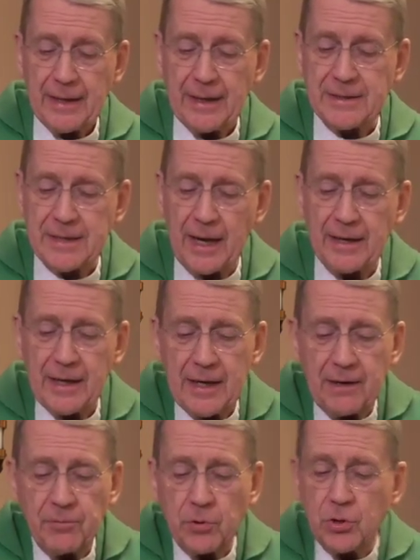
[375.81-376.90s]
It said,
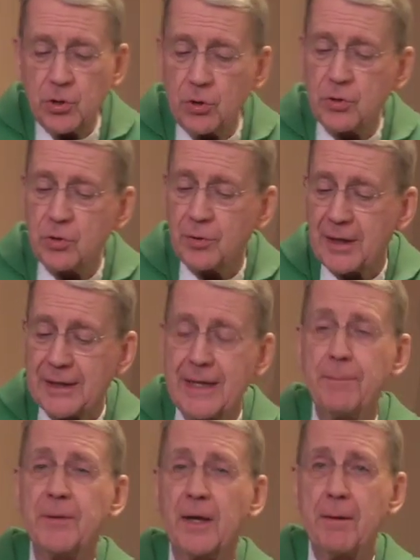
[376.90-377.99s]
If you choose, you can
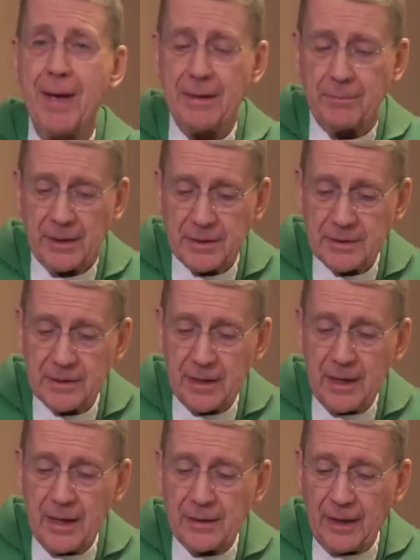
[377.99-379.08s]
keep the commandments
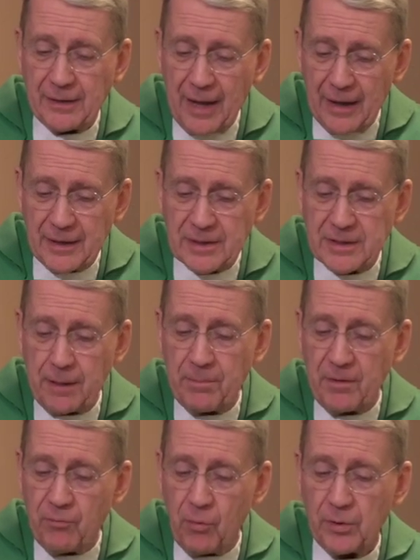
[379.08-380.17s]
that God has set
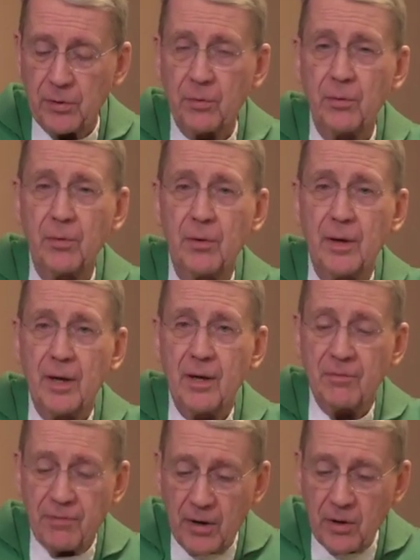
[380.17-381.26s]
before you
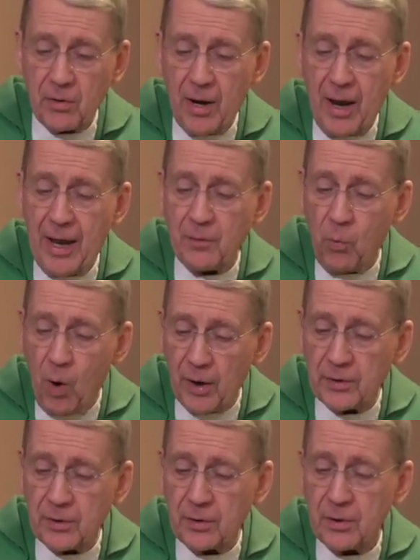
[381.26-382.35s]
fire and
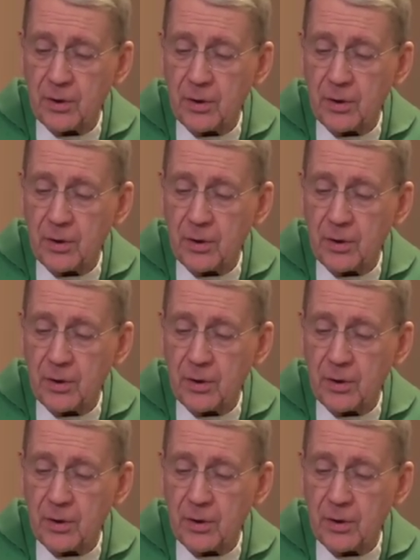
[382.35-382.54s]
water,